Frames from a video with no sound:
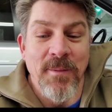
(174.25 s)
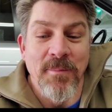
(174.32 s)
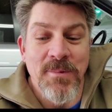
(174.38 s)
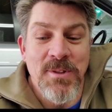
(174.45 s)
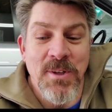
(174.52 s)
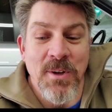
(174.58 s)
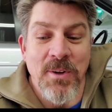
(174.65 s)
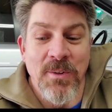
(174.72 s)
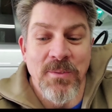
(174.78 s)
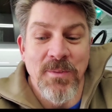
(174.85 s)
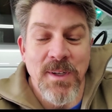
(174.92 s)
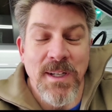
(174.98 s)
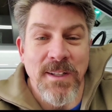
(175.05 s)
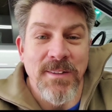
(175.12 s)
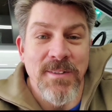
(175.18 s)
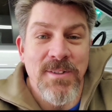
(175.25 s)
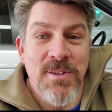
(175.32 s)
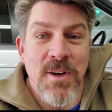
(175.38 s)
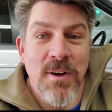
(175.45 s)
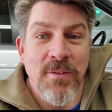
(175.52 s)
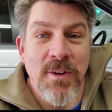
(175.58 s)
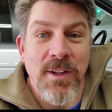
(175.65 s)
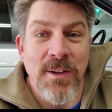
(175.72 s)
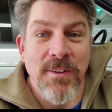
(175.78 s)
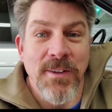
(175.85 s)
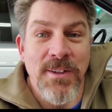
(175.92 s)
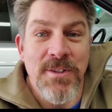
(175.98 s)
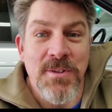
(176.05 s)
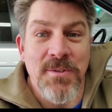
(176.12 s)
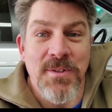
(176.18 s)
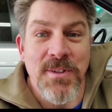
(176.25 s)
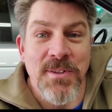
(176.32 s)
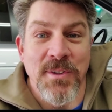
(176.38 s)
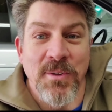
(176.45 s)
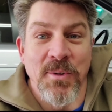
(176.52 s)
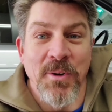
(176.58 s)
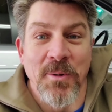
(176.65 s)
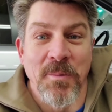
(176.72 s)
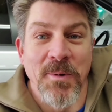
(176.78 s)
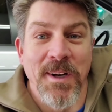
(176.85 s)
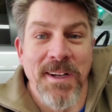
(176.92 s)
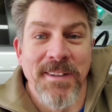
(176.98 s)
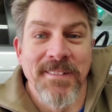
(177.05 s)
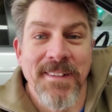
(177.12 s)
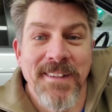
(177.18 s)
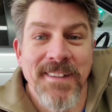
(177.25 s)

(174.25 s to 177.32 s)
so we can solve all our issues as a group, right?